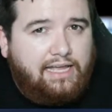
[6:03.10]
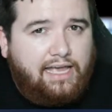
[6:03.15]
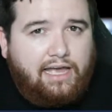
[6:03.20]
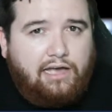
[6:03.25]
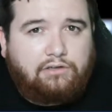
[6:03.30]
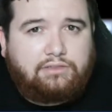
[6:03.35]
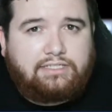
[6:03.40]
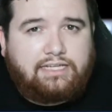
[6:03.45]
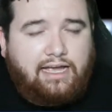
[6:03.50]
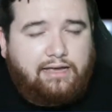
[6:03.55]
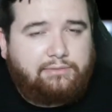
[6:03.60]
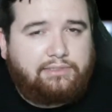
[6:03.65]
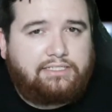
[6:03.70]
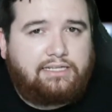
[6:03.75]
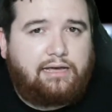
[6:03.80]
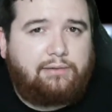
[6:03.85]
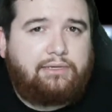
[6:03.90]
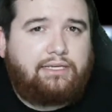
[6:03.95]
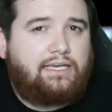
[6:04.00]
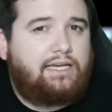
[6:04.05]
down time and
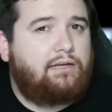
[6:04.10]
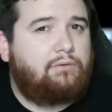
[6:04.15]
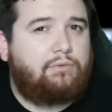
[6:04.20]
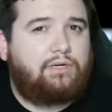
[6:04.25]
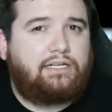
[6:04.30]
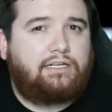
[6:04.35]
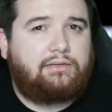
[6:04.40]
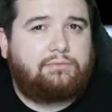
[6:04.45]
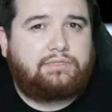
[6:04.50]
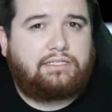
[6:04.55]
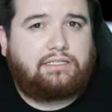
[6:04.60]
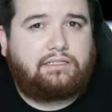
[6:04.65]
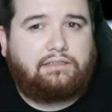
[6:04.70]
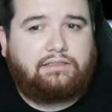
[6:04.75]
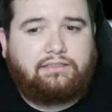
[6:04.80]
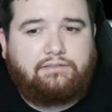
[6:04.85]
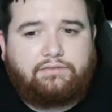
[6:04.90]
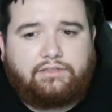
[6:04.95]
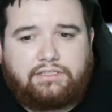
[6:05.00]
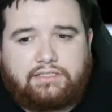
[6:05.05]
time again when it comes to
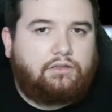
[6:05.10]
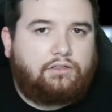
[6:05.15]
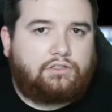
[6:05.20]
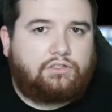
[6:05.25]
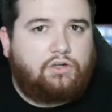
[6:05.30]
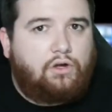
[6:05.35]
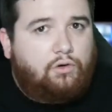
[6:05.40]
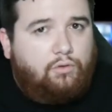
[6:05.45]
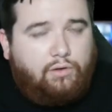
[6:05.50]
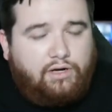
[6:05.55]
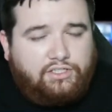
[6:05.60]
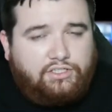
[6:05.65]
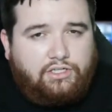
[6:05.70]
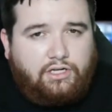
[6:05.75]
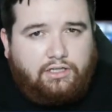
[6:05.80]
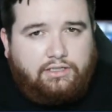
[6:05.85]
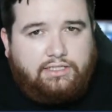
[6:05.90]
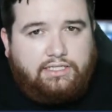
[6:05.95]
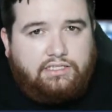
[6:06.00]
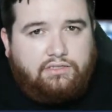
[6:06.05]
Cleveland. There's no question
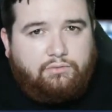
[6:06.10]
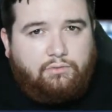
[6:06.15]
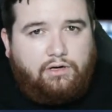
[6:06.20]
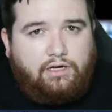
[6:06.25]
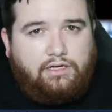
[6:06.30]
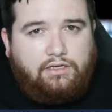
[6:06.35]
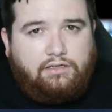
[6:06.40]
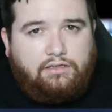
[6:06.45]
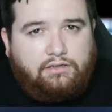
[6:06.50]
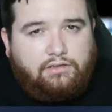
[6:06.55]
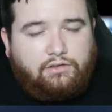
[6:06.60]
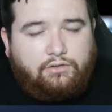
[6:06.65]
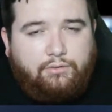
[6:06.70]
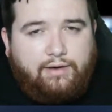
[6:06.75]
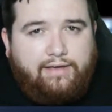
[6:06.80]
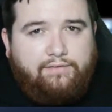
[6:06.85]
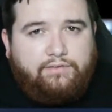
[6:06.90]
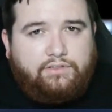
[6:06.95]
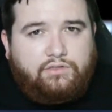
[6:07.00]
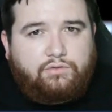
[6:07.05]
on this one. The
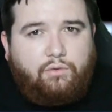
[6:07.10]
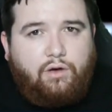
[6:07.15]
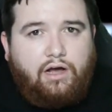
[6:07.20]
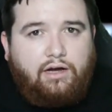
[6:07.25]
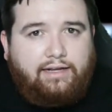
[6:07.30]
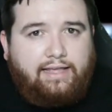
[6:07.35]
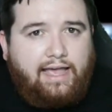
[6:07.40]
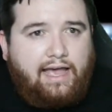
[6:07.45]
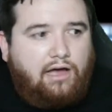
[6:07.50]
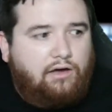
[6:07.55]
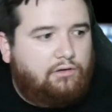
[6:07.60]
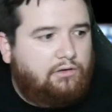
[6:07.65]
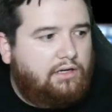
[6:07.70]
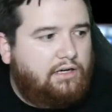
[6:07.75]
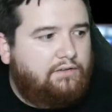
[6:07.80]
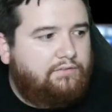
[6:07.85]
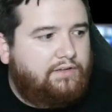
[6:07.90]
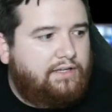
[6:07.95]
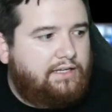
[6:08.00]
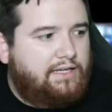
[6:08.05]
Ravens walk out
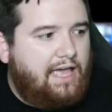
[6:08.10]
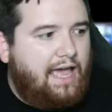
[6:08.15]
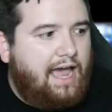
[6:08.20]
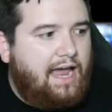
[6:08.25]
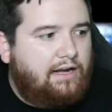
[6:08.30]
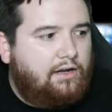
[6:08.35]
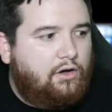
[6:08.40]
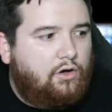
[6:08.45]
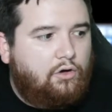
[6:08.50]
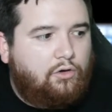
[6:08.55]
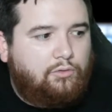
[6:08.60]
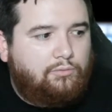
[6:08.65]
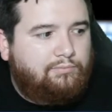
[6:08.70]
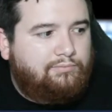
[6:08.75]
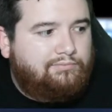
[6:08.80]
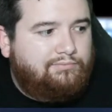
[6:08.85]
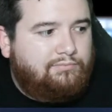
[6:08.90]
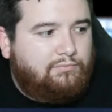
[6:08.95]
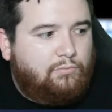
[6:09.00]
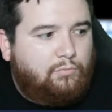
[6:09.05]
of it at home
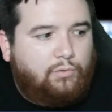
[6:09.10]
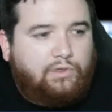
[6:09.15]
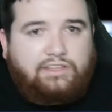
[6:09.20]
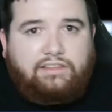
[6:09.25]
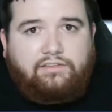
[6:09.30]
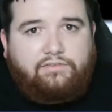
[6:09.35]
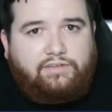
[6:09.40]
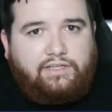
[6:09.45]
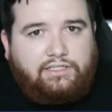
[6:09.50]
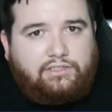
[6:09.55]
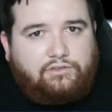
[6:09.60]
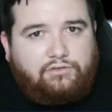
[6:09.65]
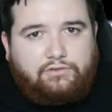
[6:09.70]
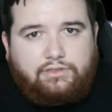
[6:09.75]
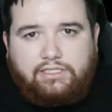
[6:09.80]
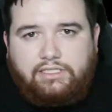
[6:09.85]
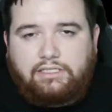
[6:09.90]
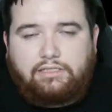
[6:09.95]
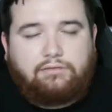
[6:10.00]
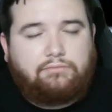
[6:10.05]
with the
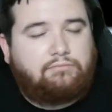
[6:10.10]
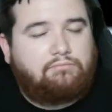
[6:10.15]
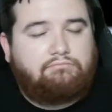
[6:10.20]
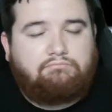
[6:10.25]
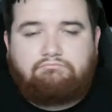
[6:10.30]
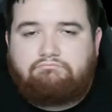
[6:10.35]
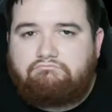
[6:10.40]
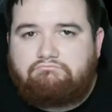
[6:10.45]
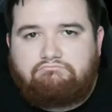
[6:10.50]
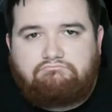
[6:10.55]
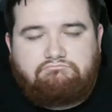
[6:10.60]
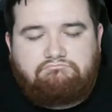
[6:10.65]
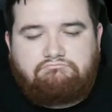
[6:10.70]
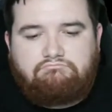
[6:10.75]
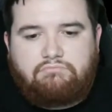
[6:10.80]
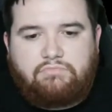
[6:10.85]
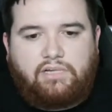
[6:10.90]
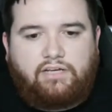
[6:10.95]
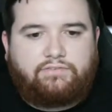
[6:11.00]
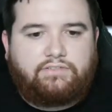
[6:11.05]
victory.
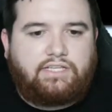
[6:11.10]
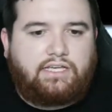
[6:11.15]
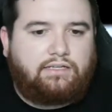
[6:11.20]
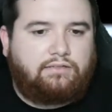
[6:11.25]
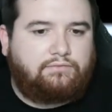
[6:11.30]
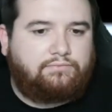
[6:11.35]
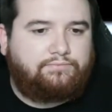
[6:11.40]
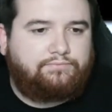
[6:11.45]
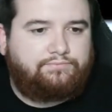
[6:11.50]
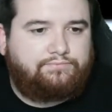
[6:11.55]
Enough said.